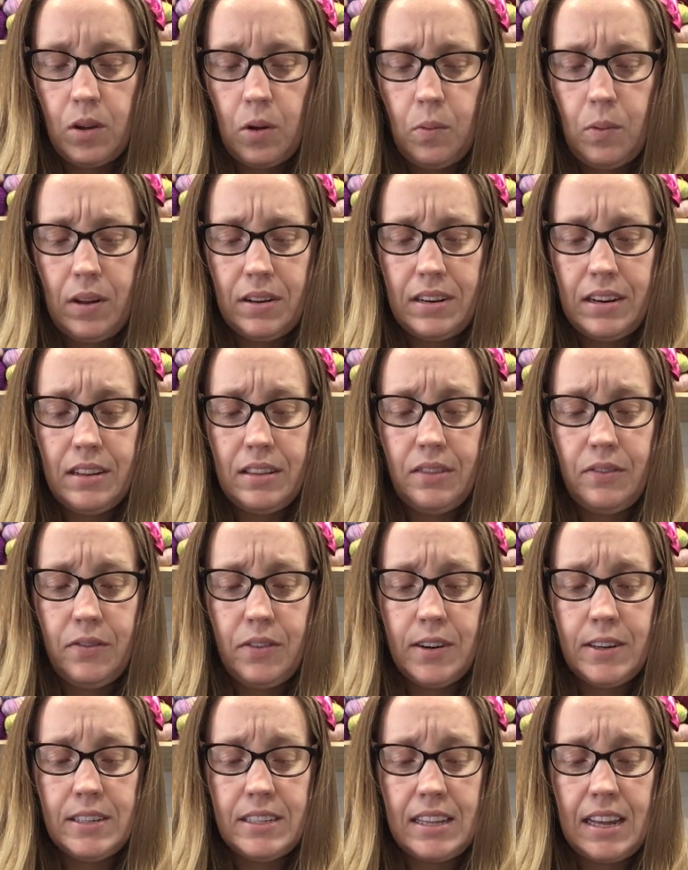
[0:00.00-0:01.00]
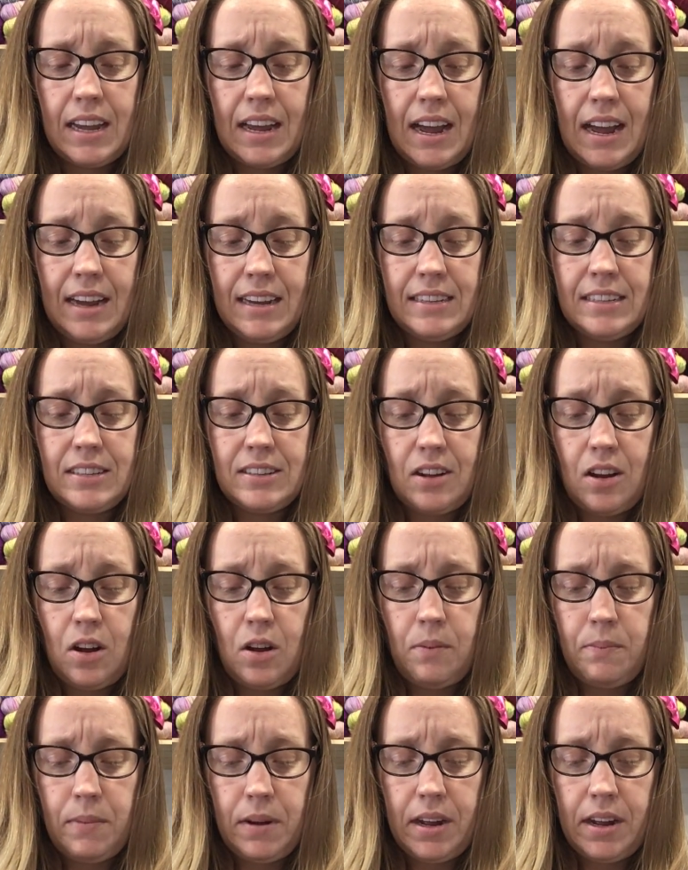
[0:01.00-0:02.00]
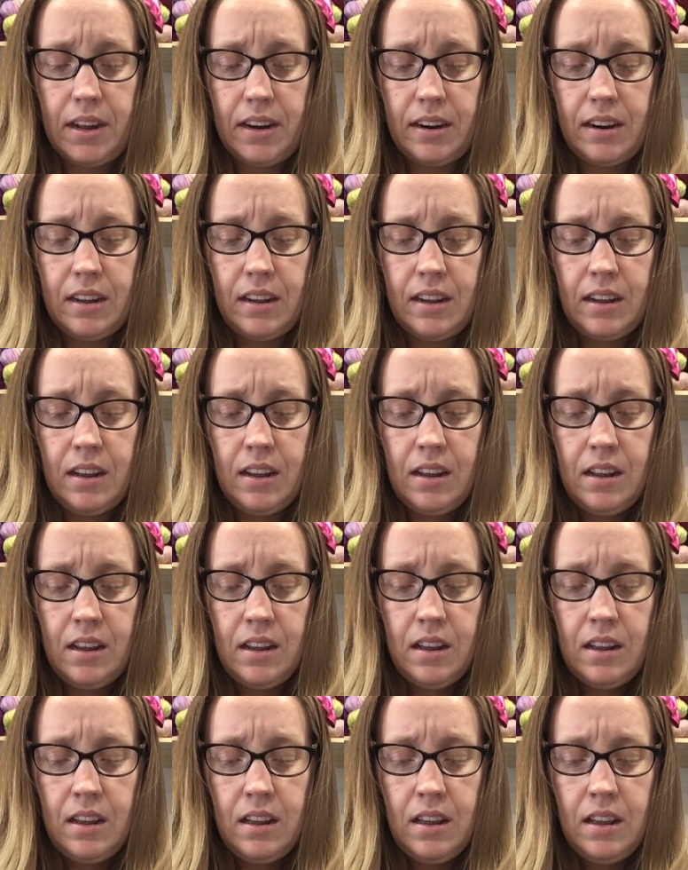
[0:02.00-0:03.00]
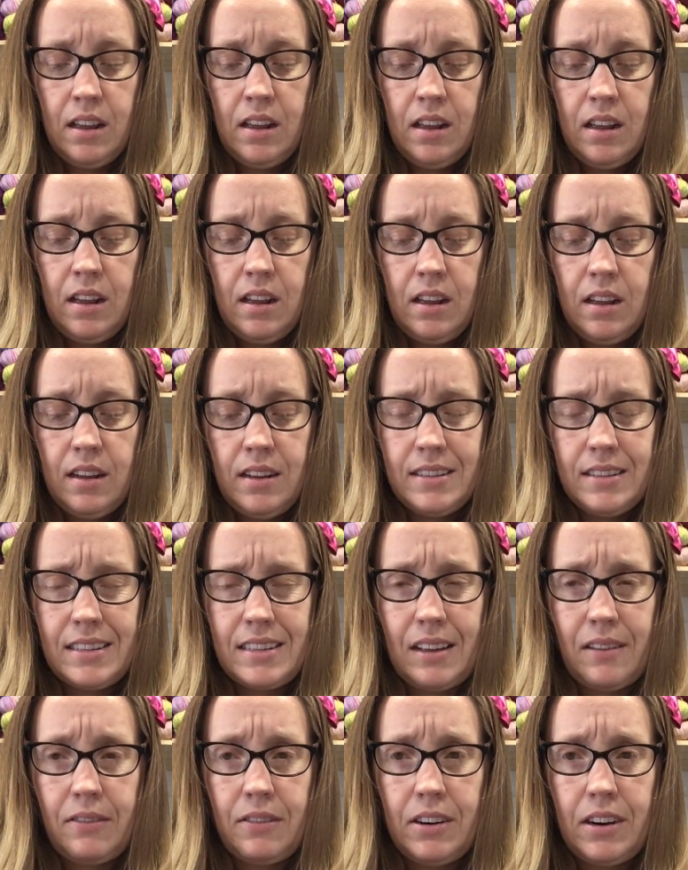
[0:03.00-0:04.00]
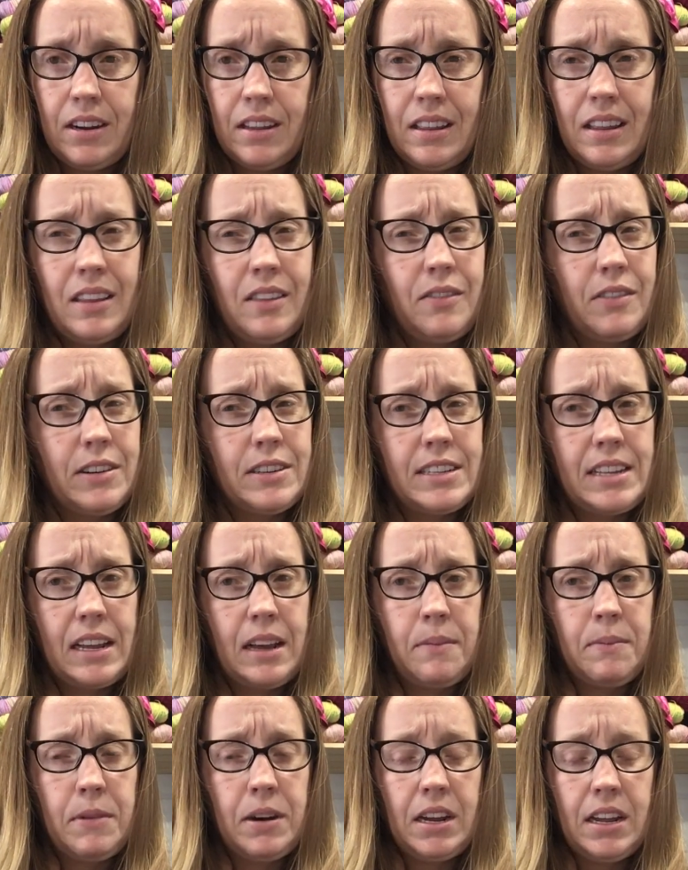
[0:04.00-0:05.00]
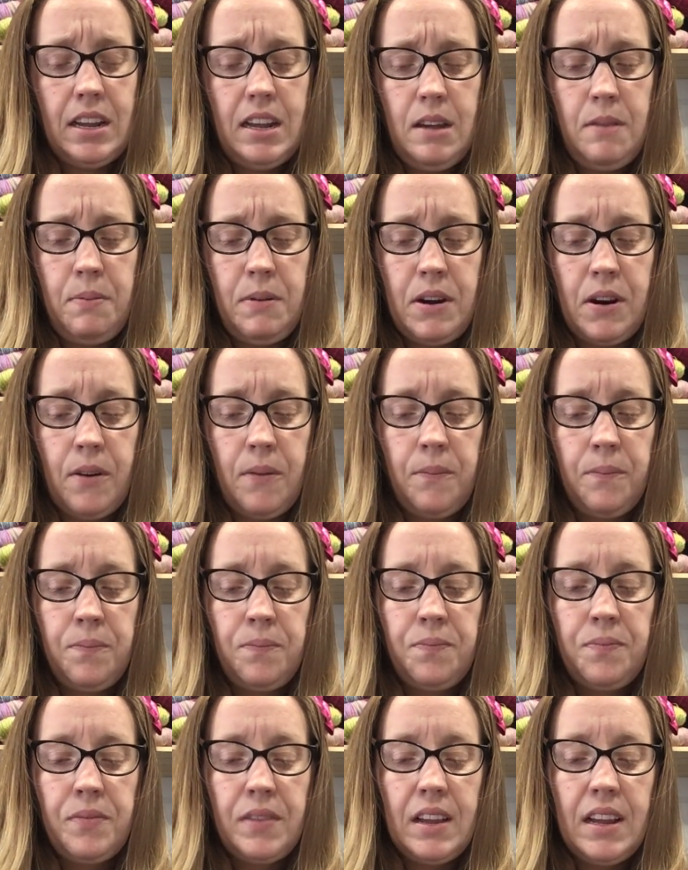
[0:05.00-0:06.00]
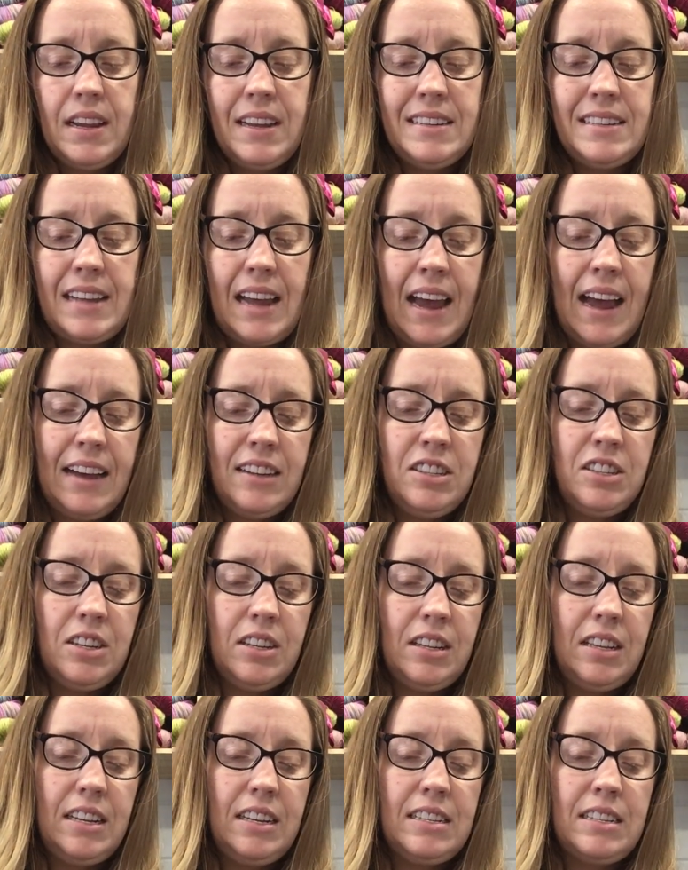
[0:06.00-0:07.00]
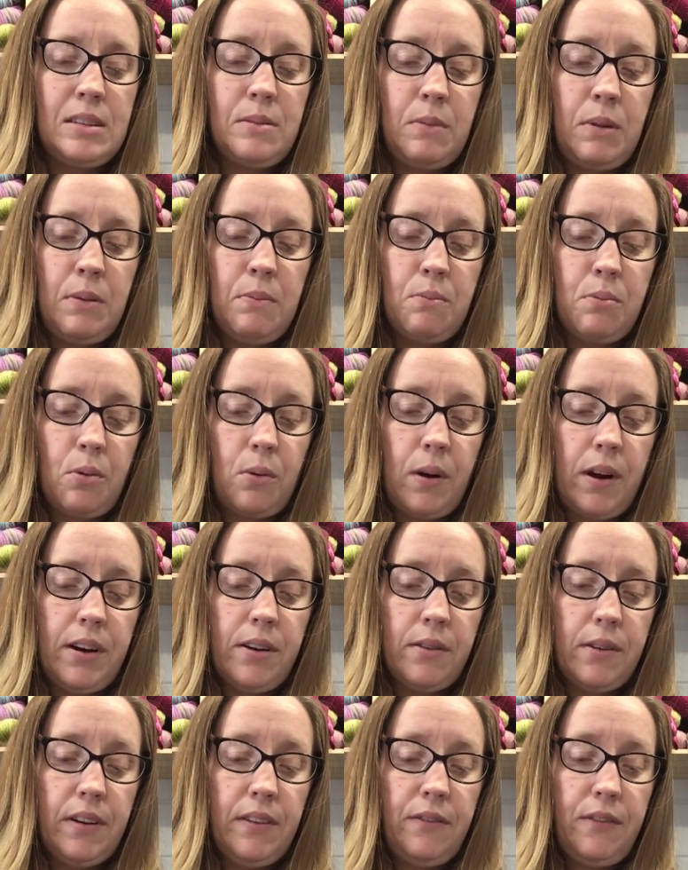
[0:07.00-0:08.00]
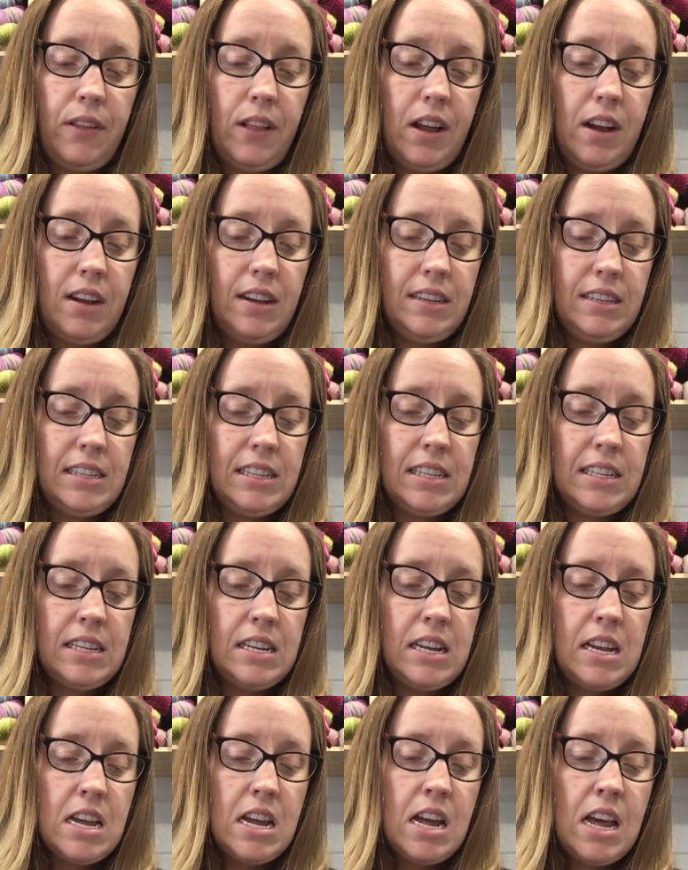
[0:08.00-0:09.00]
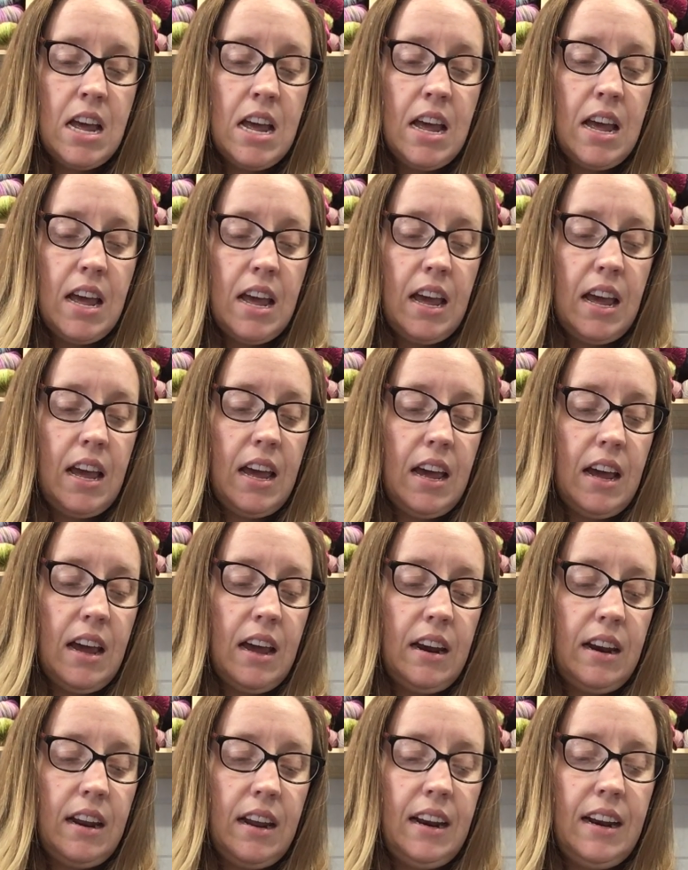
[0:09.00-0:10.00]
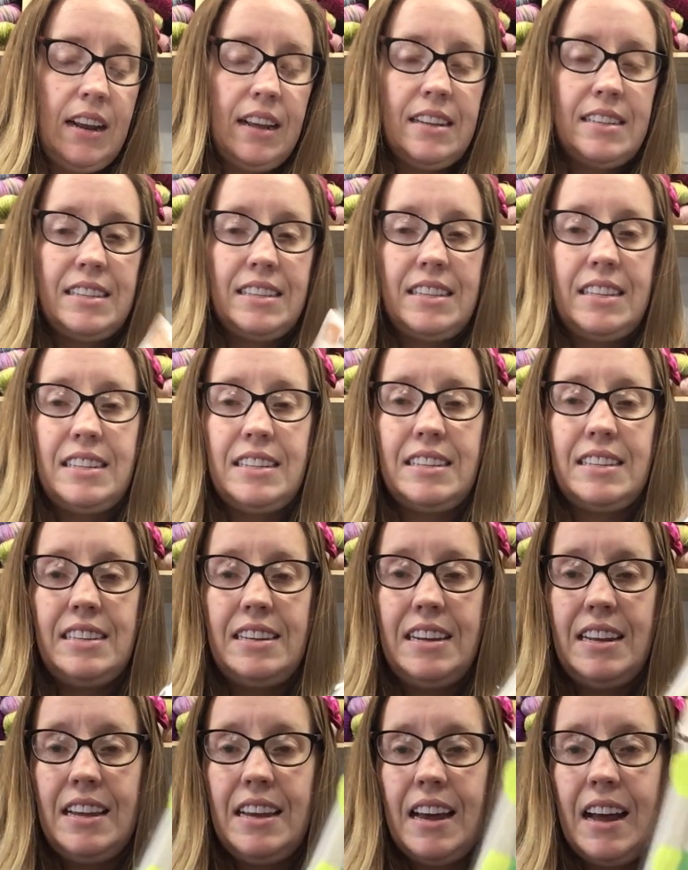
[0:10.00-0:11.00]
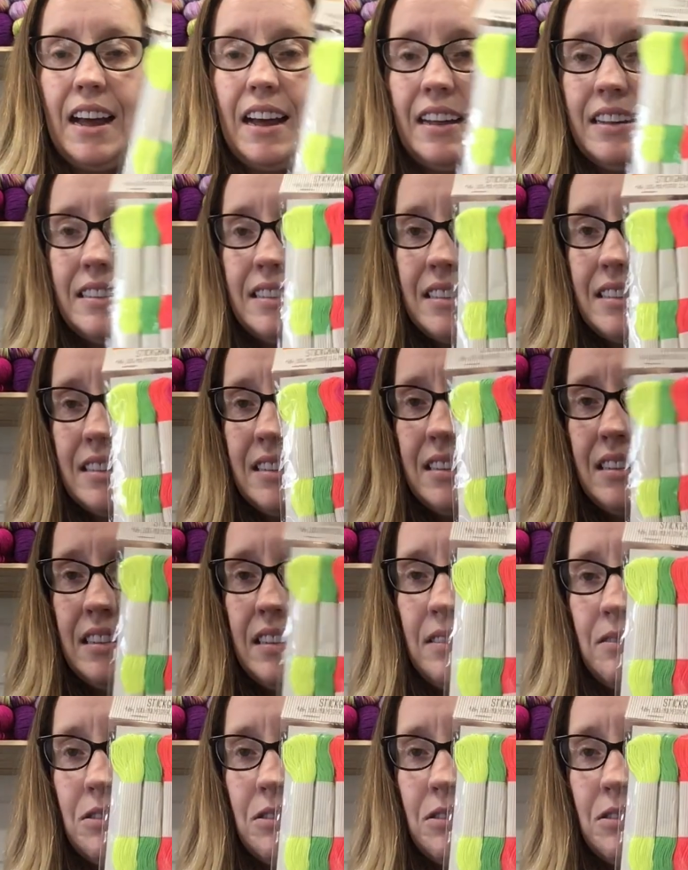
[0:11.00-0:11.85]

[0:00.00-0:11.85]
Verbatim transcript: well, not the first thing I saw, but it's definitely the first thing I'm going to keep here, is actually some embroidery floss. And it is these neons. There